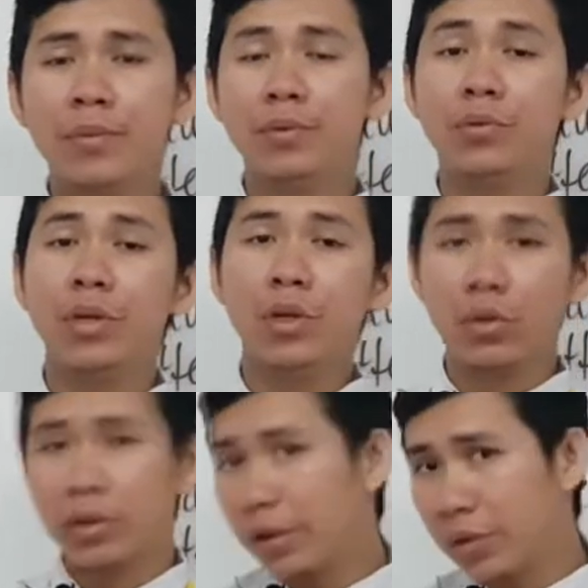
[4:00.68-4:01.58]
read or
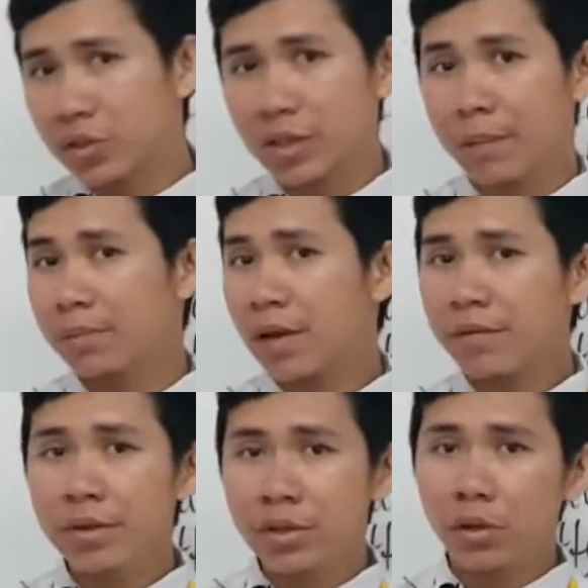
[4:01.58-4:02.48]
to give you some
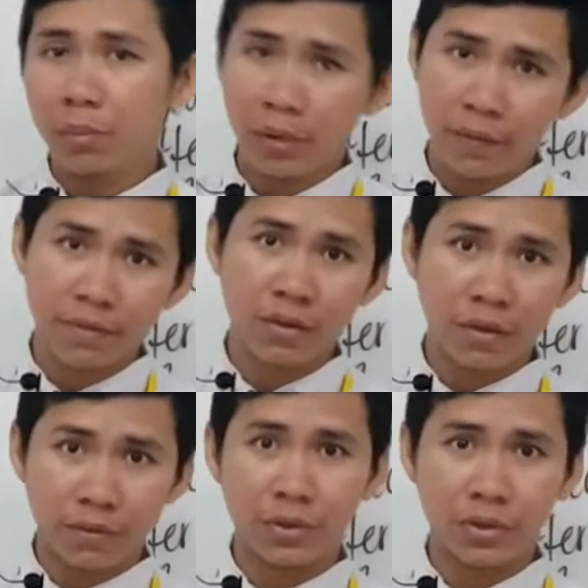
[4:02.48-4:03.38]
definition or brief
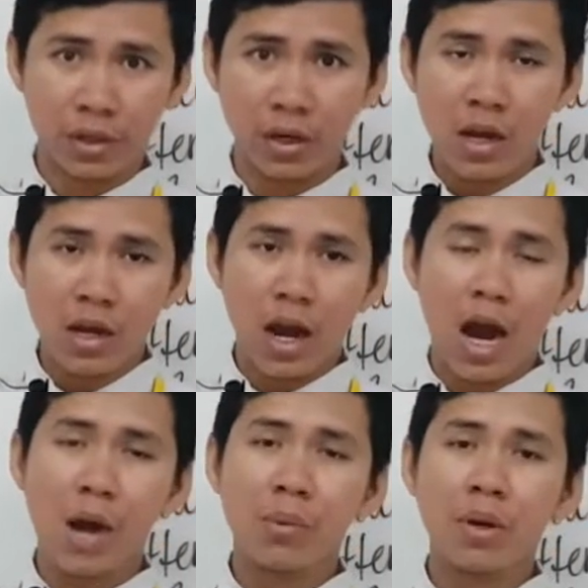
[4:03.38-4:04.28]
definition.
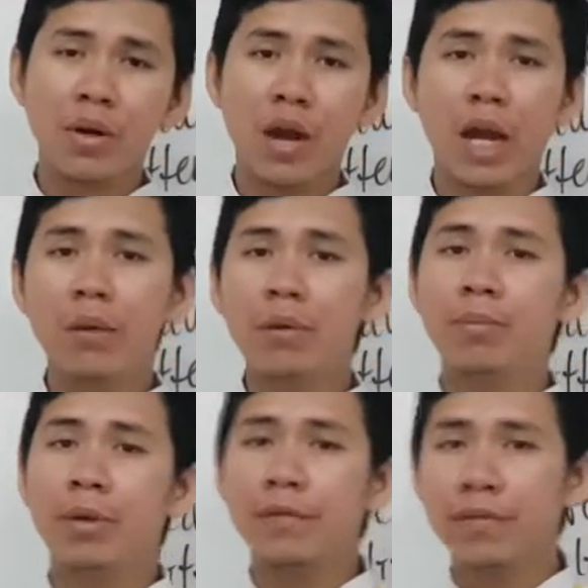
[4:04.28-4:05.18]
However, every
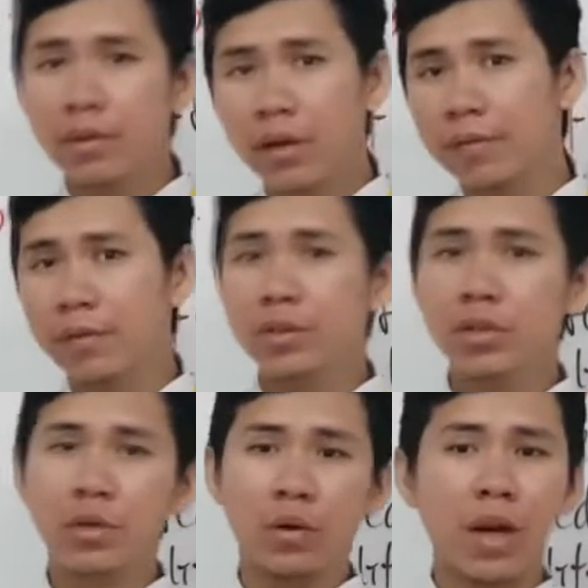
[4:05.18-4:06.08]
brief
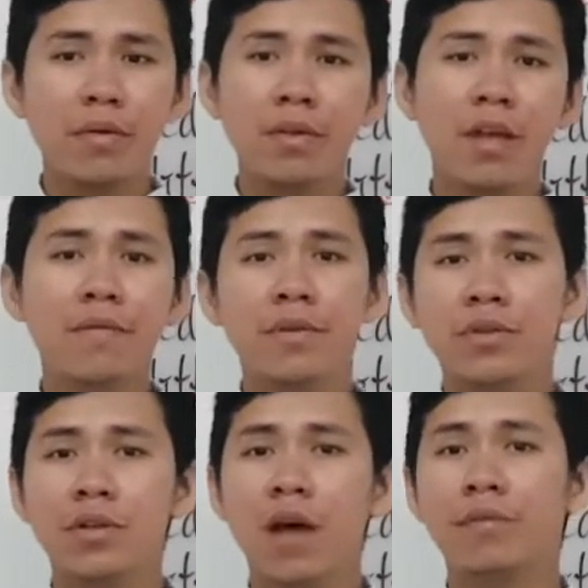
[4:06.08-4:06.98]
definition or every
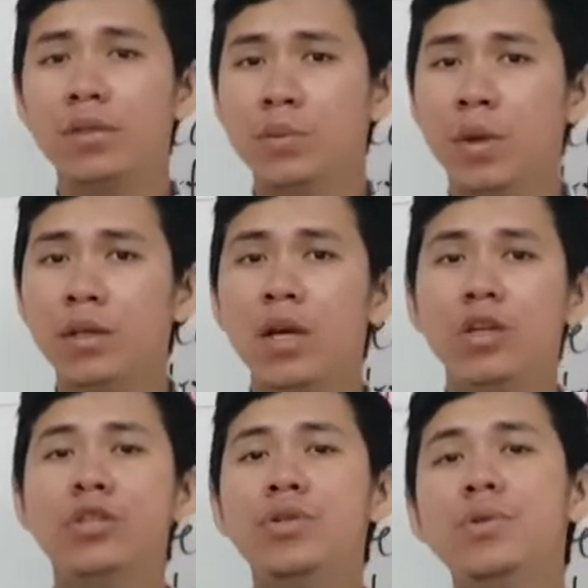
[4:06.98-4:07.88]
definition of this word,
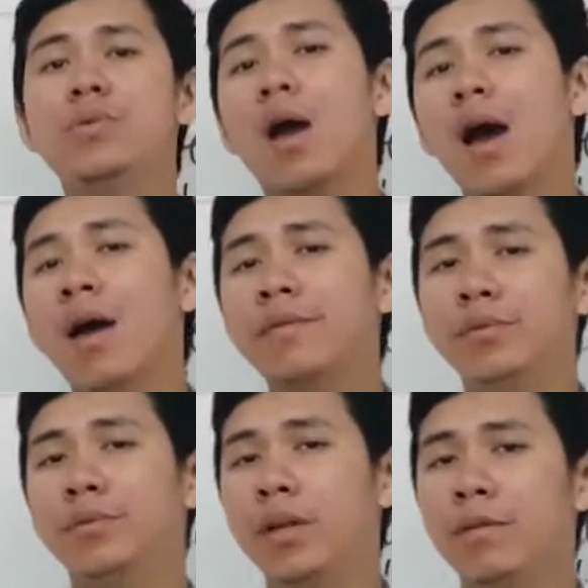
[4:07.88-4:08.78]
you have to read